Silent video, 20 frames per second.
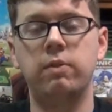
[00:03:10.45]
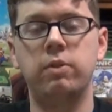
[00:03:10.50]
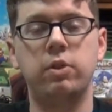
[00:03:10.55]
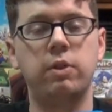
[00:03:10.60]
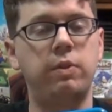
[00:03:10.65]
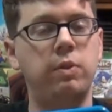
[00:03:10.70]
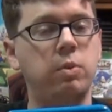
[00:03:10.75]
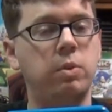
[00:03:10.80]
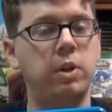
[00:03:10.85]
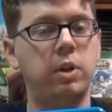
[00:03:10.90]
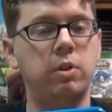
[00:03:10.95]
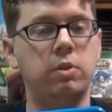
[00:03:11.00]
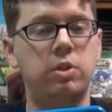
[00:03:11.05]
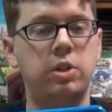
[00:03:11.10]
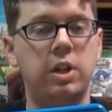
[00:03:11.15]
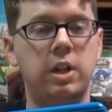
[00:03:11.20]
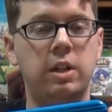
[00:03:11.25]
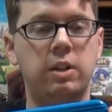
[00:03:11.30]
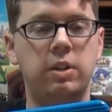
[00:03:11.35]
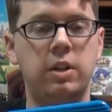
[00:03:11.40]
so if you want to go
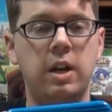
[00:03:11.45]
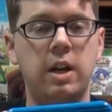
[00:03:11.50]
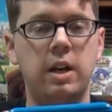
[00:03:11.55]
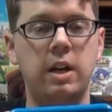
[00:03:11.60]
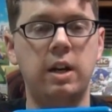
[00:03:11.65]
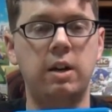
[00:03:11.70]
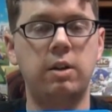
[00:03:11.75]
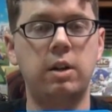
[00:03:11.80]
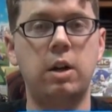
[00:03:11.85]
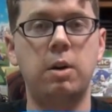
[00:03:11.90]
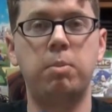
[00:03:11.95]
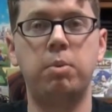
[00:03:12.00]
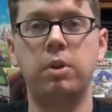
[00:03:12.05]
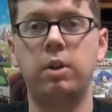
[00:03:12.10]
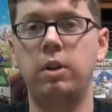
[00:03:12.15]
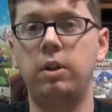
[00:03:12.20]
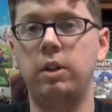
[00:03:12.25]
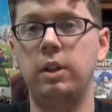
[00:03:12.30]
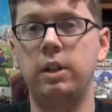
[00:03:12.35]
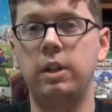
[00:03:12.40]
check that out, I'll put
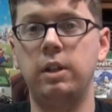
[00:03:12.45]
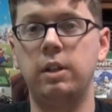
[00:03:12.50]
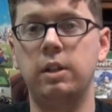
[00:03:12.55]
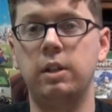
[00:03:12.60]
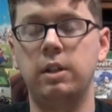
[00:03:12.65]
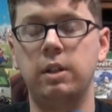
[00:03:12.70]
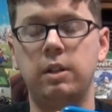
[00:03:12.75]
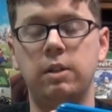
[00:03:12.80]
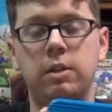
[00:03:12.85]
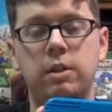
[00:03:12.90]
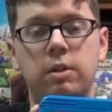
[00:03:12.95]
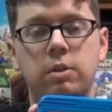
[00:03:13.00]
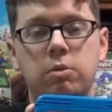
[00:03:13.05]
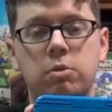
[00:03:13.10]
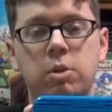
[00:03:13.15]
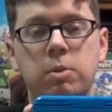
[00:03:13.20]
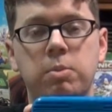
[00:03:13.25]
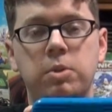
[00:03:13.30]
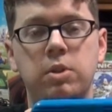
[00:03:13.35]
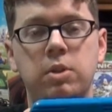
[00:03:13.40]
a link in the
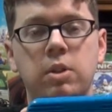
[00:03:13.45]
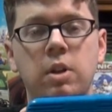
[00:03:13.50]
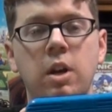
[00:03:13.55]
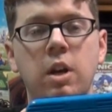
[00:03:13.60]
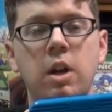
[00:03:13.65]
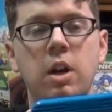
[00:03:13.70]
description.